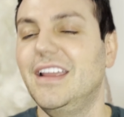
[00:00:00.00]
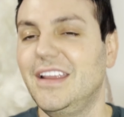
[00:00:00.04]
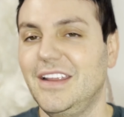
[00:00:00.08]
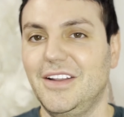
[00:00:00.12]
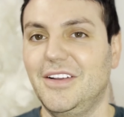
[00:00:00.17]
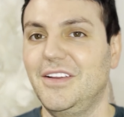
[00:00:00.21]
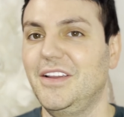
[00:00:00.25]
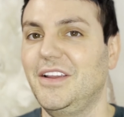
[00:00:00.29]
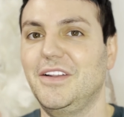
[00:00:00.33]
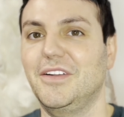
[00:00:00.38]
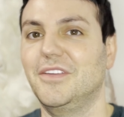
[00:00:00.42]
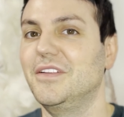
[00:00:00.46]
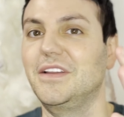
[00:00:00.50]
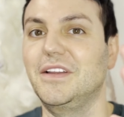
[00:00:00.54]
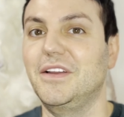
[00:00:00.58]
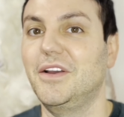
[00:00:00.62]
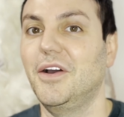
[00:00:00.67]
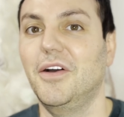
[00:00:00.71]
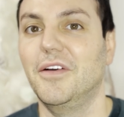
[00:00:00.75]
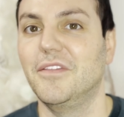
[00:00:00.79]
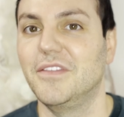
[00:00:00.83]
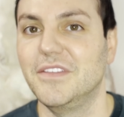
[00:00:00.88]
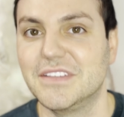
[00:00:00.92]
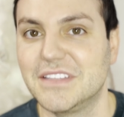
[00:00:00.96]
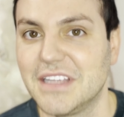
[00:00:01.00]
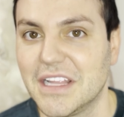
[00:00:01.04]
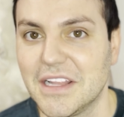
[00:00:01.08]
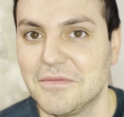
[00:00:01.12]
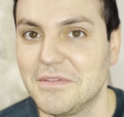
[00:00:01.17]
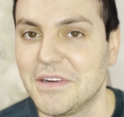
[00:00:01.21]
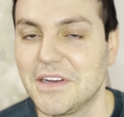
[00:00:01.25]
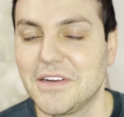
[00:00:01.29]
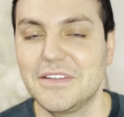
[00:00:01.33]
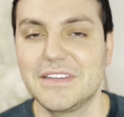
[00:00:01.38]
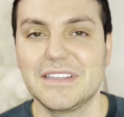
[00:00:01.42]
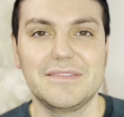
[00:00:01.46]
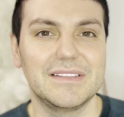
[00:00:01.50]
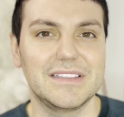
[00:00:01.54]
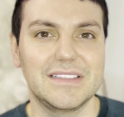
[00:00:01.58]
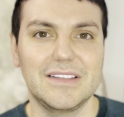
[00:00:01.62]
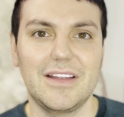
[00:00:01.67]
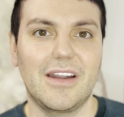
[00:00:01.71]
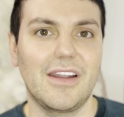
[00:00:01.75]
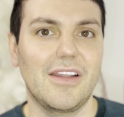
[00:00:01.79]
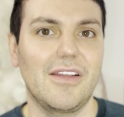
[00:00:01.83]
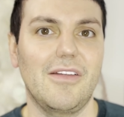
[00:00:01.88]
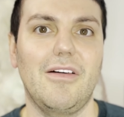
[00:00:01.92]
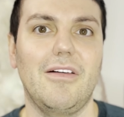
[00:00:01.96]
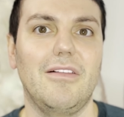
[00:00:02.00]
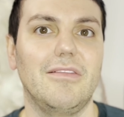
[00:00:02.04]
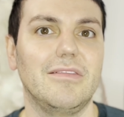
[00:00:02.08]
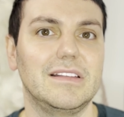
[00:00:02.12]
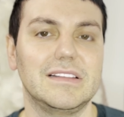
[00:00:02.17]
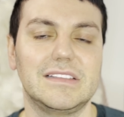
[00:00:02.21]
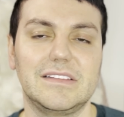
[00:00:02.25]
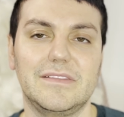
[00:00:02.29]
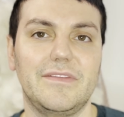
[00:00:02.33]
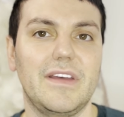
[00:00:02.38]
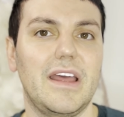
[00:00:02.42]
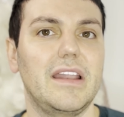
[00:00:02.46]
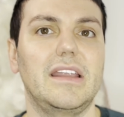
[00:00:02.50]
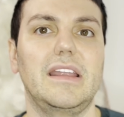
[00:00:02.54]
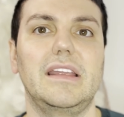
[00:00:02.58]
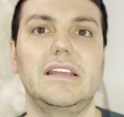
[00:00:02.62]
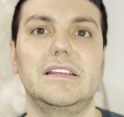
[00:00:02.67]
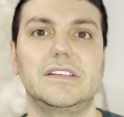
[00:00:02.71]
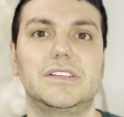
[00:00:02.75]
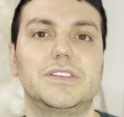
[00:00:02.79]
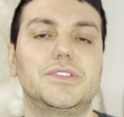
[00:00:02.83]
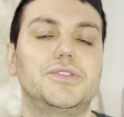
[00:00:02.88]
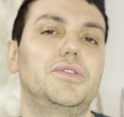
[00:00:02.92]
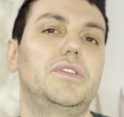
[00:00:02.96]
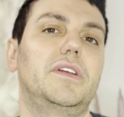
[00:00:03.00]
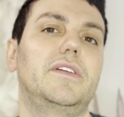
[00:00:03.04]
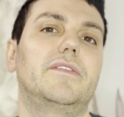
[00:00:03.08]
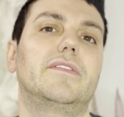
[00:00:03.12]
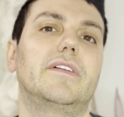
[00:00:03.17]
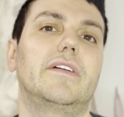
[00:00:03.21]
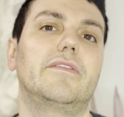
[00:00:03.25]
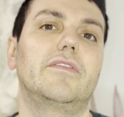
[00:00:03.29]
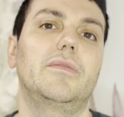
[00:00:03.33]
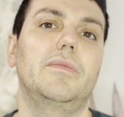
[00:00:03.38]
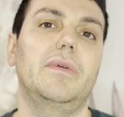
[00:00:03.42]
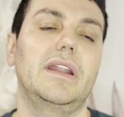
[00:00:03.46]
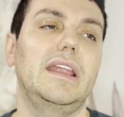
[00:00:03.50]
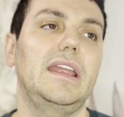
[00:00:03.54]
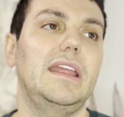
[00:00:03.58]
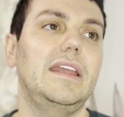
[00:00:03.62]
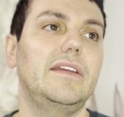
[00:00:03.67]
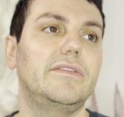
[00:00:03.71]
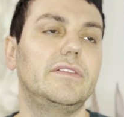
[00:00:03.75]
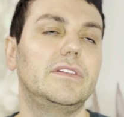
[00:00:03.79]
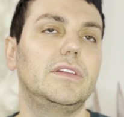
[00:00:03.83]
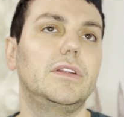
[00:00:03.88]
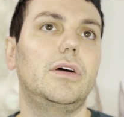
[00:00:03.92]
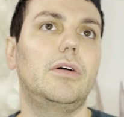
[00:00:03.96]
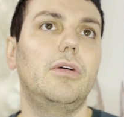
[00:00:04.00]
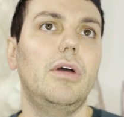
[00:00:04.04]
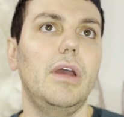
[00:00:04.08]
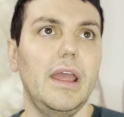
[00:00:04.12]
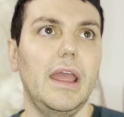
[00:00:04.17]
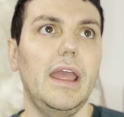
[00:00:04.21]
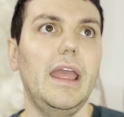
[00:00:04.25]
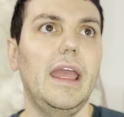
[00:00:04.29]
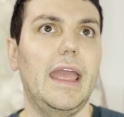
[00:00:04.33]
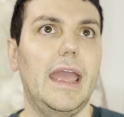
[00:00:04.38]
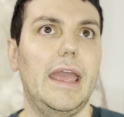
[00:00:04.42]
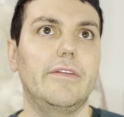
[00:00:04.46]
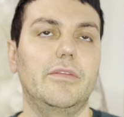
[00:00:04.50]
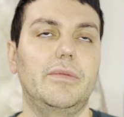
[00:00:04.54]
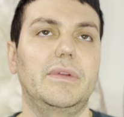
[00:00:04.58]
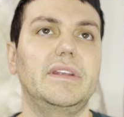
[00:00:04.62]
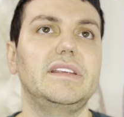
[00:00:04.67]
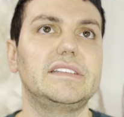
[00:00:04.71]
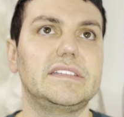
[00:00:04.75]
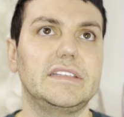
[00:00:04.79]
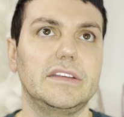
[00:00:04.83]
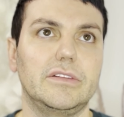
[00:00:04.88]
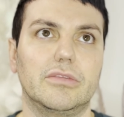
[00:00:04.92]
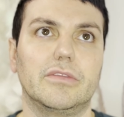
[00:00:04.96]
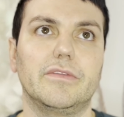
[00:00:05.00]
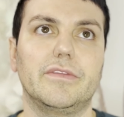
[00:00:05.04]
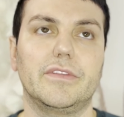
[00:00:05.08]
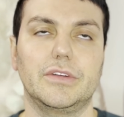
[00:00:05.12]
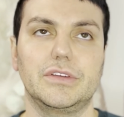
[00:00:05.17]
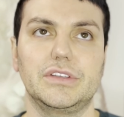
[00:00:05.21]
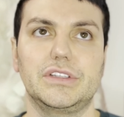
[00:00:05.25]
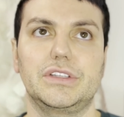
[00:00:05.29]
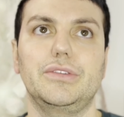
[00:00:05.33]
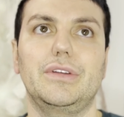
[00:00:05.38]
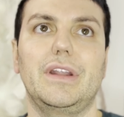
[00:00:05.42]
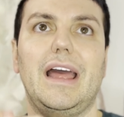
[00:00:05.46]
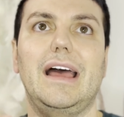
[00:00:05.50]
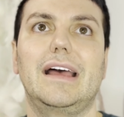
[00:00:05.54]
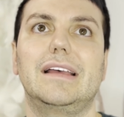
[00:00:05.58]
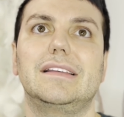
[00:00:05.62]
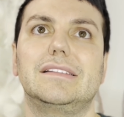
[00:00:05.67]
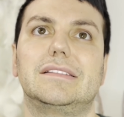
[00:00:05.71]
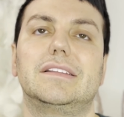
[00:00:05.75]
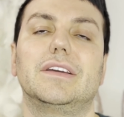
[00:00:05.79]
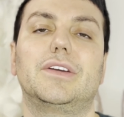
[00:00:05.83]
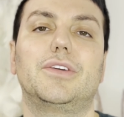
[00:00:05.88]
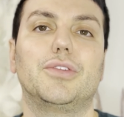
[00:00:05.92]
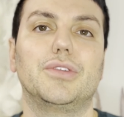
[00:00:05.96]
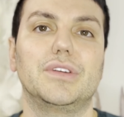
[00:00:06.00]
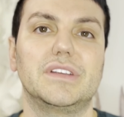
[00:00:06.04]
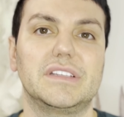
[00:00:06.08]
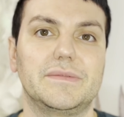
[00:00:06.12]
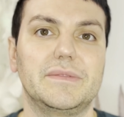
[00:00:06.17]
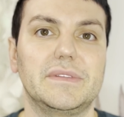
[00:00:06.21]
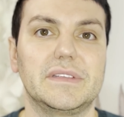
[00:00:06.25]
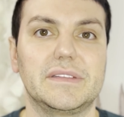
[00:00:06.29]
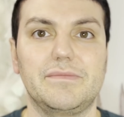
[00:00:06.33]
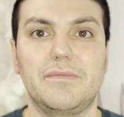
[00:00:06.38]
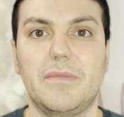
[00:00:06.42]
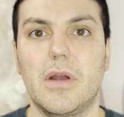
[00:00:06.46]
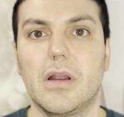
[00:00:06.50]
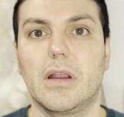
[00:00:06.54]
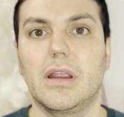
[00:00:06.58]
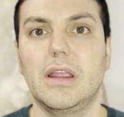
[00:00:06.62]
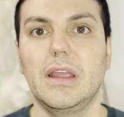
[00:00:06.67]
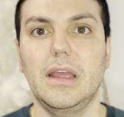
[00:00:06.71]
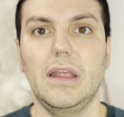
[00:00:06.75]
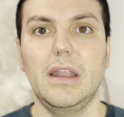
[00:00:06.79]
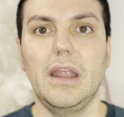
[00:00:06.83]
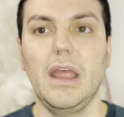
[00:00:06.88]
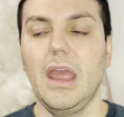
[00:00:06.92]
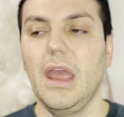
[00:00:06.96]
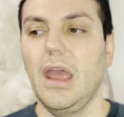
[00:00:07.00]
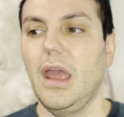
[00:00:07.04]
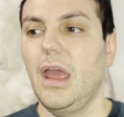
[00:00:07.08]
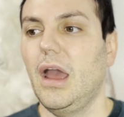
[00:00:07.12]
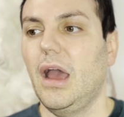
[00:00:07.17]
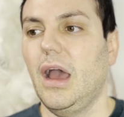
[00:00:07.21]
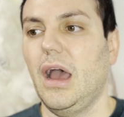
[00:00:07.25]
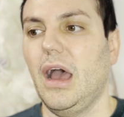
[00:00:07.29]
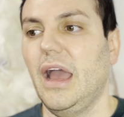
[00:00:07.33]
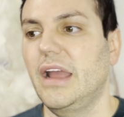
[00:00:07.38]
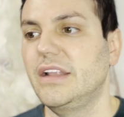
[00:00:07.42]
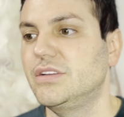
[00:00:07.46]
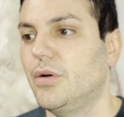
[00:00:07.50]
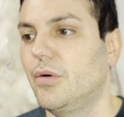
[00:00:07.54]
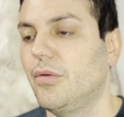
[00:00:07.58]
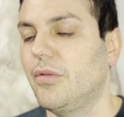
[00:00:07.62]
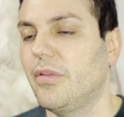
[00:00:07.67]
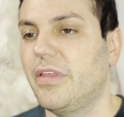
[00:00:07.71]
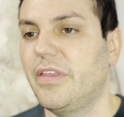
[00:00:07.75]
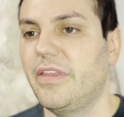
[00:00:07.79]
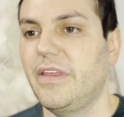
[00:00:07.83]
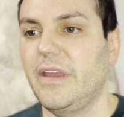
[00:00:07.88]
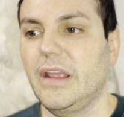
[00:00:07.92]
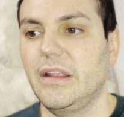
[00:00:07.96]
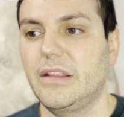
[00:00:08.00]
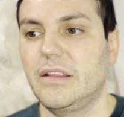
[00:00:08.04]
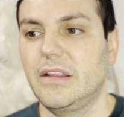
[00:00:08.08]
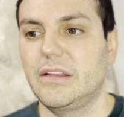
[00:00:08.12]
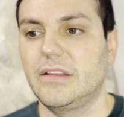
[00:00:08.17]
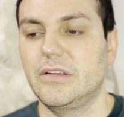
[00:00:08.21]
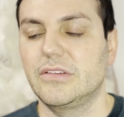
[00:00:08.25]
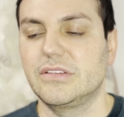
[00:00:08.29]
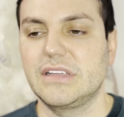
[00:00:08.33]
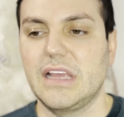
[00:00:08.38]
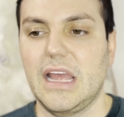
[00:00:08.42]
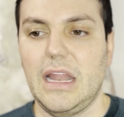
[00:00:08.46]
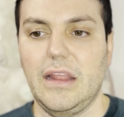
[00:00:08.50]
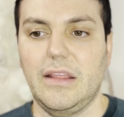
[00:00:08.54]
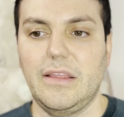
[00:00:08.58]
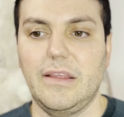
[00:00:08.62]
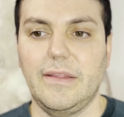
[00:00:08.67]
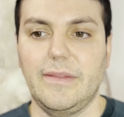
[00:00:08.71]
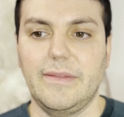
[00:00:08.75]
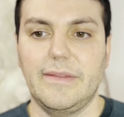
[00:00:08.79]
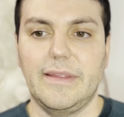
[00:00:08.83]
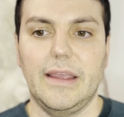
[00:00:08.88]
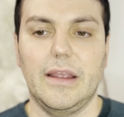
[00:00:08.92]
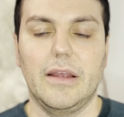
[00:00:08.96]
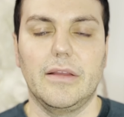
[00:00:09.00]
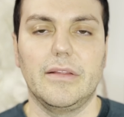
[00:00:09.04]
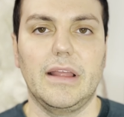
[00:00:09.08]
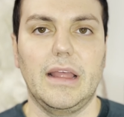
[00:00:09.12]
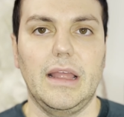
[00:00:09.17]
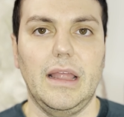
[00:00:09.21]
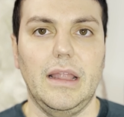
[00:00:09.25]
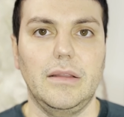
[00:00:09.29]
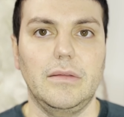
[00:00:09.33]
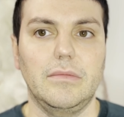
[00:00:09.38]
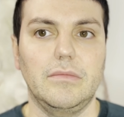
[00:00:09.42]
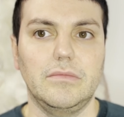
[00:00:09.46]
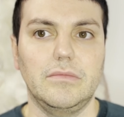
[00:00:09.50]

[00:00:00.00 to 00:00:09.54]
you know, you can only go if you celebrate Christmas? Not at all. This event is truly for everybody, even though everybody still refers to it as the Christmas market. I don't think that there's anything there that